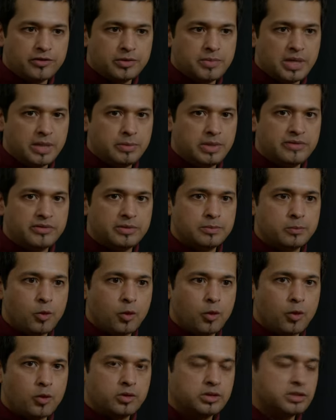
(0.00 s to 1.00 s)
or maybe even
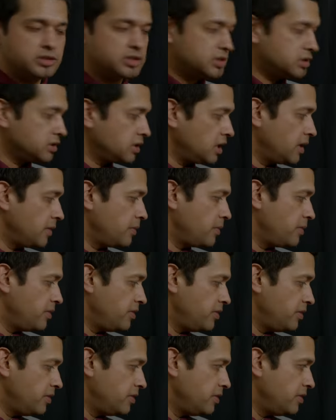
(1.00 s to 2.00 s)
more just
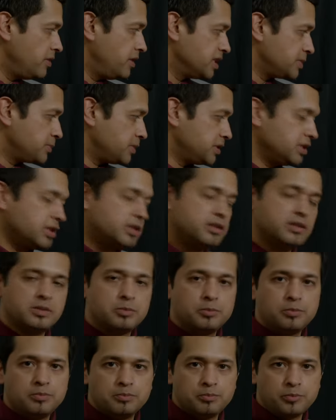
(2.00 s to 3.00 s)
on this
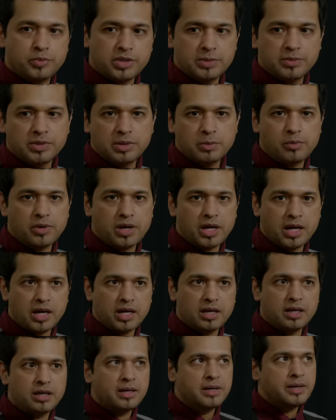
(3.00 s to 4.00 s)
particular premium
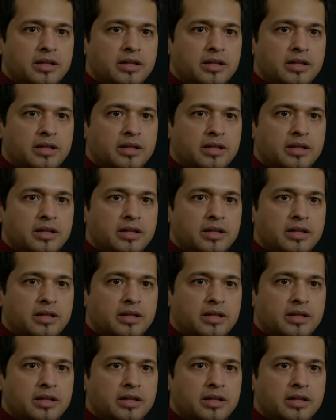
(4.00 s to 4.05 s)
brand.